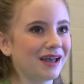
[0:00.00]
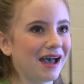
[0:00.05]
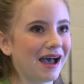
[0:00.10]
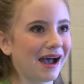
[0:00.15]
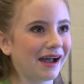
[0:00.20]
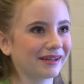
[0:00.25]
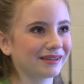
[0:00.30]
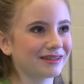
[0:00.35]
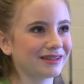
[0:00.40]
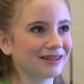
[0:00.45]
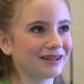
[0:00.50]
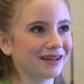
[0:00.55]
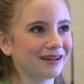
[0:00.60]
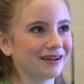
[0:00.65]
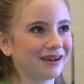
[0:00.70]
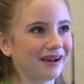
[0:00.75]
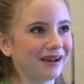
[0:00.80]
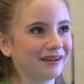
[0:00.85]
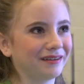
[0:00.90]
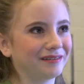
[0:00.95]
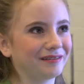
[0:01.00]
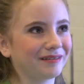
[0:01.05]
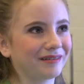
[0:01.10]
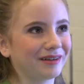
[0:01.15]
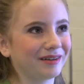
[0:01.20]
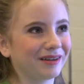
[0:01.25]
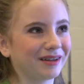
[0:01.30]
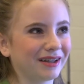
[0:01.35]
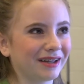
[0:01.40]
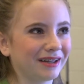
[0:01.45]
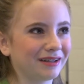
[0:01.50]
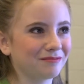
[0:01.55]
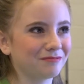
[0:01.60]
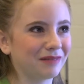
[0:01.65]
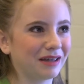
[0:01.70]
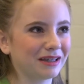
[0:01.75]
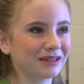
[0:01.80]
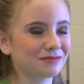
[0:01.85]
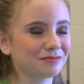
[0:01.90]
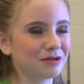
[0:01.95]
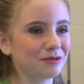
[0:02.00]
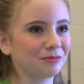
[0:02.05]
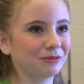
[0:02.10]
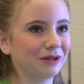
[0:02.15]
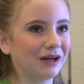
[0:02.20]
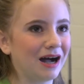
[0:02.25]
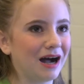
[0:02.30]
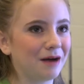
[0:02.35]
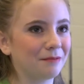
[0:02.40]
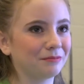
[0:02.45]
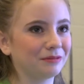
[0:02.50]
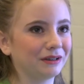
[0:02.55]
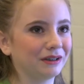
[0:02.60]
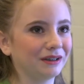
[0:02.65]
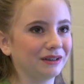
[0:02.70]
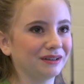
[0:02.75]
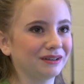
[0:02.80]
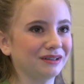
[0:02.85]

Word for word: Acting, I feel like, makes people happy.